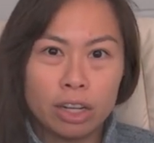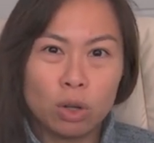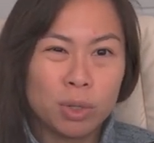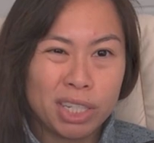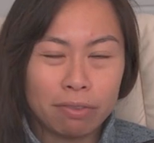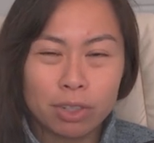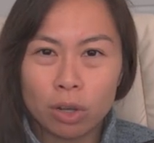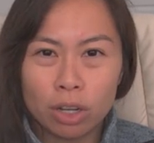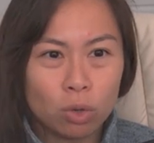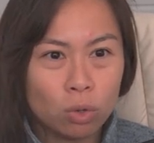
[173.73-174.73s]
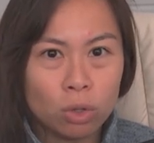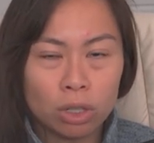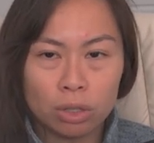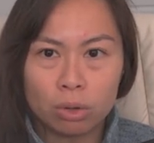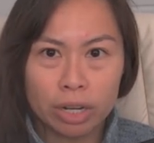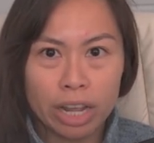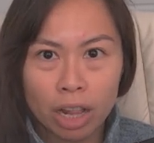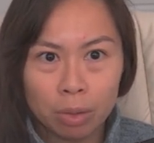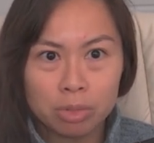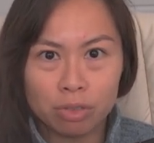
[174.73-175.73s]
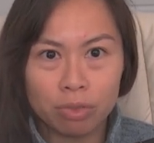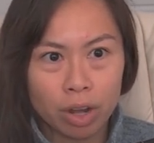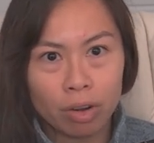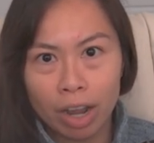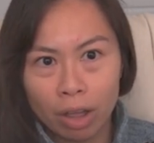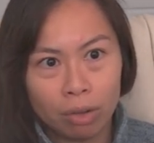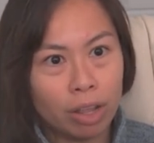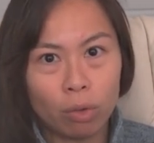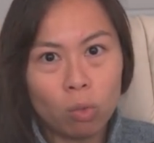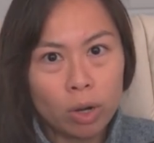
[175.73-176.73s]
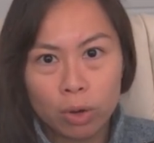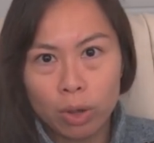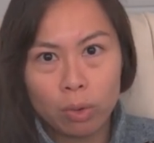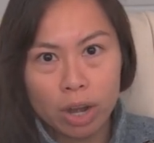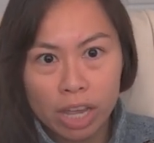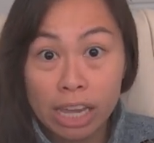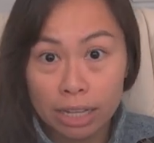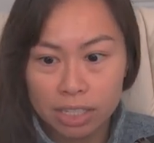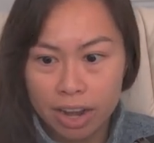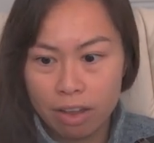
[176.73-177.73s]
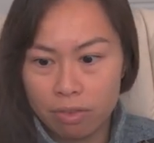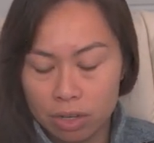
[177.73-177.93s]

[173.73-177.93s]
I'd always have to go to Google or Yelp to figure out like, where, where do I want to eat today.